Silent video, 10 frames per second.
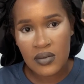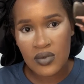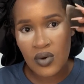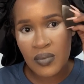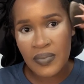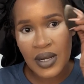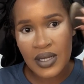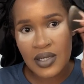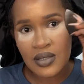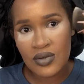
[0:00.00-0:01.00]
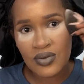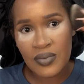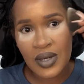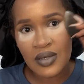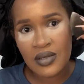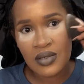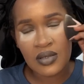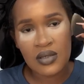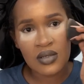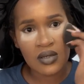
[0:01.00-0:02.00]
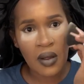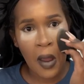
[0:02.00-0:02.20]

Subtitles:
Don't blend it too much.